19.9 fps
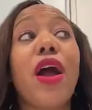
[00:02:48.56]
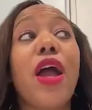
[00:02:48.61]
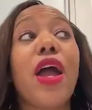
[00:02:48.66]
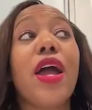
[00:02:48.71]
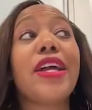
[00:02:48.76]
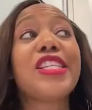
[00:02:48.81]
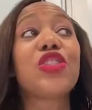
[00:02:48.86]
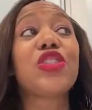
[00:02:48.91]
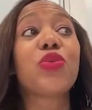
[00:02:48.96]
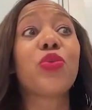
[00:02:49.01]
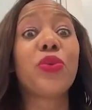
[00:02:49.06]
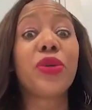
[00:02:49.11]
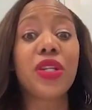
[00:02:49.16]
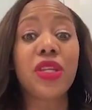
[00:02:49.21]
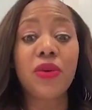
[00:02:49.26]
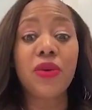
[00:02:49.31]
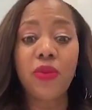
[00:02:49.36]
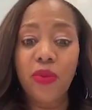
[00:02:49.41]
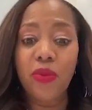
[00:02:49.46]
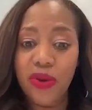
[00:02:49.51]
At
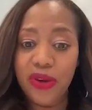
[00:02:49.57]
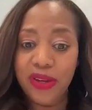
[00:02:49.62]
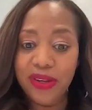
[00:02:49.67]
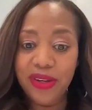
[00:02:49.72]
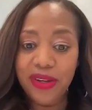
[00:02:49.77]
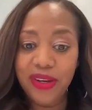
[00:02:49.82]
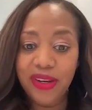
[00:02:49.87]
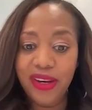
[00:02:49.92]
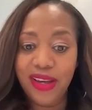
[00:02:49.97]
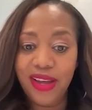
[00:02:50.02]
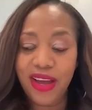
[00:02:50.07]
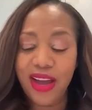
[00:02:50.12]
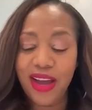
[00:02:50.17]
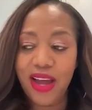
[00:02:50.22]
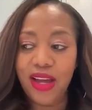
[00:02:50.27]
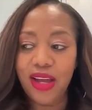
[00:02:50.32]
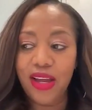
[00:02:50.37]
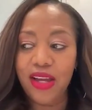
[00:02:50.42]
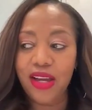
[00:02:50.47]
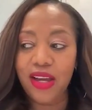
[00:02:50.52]
21,
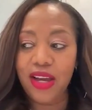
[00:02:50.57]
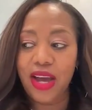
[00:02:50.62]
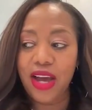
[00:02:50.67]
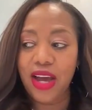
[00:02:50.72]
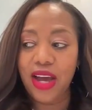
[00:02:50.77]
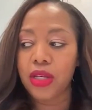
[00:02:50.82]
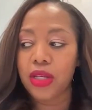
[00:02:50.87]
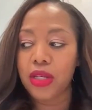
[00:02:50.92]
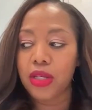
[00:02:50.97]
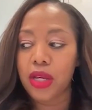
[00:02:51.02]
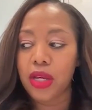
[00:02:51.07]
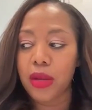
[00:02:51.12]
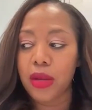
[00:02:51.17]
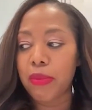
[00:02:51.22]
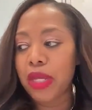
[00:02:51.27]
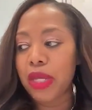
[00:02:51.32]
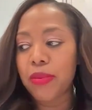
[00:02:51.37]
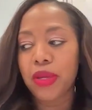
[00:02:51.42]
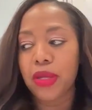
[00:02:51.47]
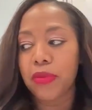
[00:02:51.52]

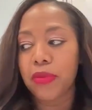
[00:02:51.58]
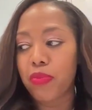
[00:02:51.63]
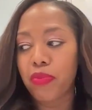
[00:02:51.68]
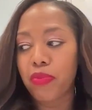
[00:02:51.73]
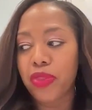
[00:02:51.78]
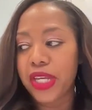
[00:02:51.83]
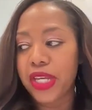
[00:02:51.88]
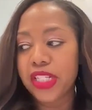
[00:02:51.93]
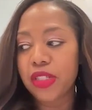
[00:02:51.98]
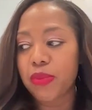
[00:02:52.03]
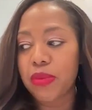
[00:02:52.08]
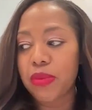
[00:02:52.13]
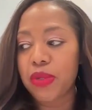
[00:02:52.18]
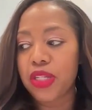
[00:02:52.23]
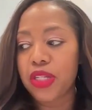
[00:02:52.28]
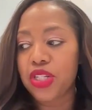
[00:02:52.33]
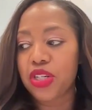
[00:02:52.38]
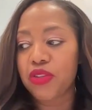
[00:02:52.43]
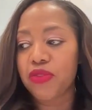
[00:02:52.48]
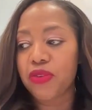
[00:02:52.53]
and maybe things may
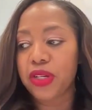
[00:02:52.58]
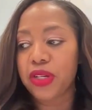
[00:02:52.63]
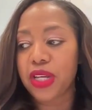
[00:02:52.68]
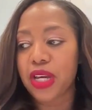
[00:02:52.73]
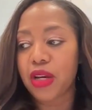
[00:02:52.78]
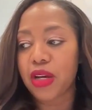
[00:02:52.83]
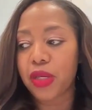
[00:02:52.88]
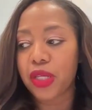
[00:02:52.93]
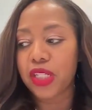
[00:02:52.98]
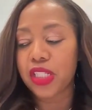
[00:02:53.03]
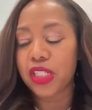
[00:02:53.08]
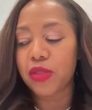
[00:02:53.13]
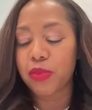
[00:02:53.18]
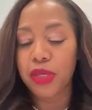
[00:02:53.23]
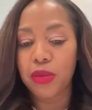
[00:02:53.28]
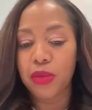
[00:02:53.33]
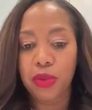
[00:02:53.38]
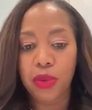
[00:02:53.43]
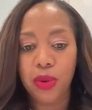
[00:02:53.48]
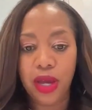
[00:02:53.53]
be different now because
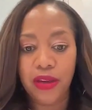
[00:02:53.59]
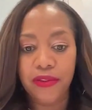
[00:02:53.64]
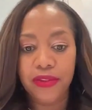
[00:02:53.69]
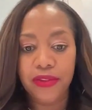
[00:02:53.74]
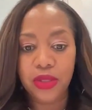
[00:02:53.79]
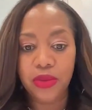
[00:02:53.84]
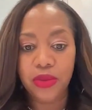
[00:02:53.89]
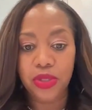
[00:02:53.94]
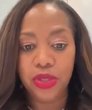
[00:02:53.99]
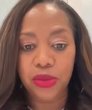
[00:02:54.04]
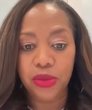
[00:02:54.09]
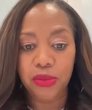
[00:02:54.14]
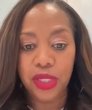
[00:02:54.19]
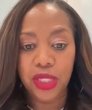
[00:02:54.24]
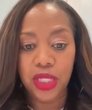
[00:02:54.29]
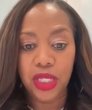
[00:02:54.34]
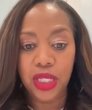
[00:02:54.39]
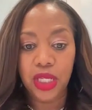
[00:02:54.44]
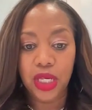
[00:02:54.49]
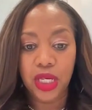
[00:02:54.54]
people have social
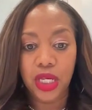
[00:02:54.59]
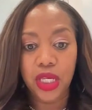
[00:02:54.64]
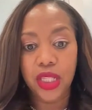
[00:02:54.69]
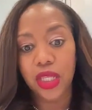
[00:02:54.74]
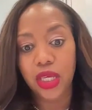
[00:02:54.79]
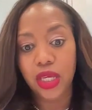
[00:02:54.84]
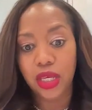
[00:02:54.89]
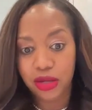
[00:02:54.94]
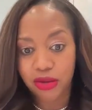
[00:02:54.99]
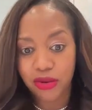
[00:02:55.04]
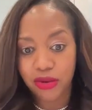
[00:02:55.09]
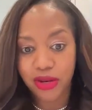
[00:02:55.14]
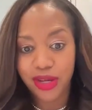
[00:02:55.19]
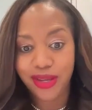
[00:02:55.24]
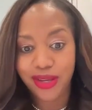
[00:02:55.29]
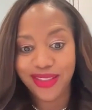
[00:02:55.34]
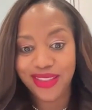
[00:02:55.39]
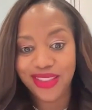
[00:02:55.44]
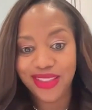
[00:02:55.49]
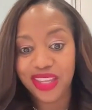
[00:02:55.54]
media and the
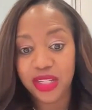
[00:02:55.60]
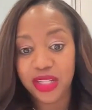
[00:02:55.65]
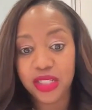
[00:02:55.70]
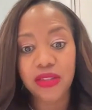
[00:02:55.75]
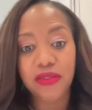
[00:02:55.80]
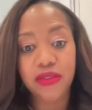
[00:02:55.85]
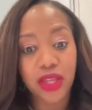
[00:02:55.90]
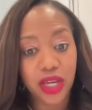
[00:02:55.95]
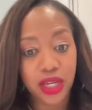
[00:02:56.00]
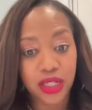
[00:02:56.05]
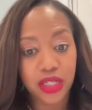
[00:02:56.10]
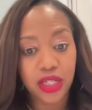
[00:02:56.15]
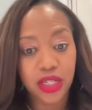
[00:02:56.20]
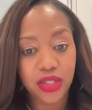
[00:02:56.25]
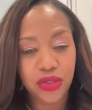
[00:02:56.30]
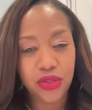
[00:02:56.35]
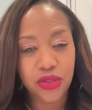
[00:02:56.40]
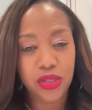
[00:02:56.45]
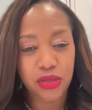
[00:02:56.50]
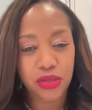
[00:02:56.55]
internet and things of that
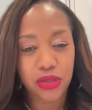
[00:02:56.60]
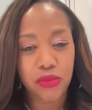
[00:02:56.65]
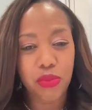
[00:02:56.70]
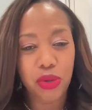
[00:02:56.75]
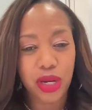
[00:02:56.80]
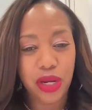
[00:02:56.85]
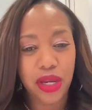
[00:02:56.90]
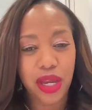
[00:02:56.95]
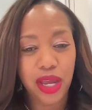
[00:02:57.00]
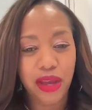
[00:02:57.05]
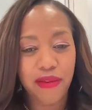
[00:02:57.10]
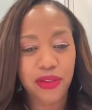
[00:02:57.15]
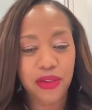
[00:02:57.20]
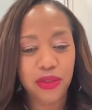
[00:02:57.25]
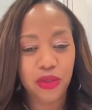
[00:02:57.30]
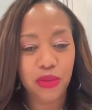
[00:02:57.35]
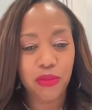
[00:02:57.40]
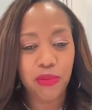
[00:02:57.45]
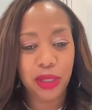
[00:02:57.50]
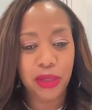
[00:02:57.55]
nature, so you probably have a
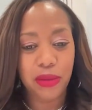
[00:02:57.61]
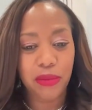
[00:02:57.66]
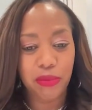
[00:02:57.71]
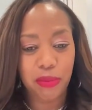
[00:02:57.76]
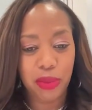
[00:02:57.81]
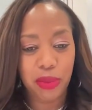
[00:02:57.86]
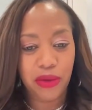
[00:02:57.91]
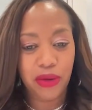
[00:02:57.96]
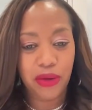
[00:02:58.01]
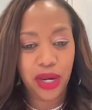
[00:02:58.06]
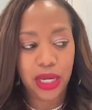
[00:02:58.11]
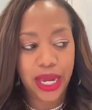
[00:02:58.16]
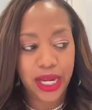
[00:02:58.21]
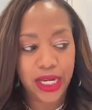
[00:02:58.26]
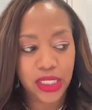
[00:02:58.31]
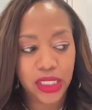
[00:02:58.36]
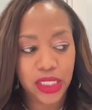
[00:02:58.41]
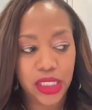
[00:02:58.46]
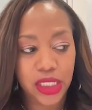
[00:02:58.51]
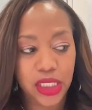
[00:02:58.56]
little bit better
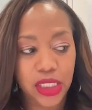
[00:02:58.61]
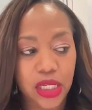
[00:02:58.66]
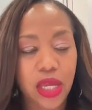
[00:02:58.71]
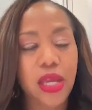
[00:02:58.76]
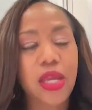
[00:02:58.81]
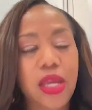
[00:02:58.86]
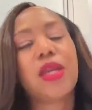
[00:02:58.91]
access.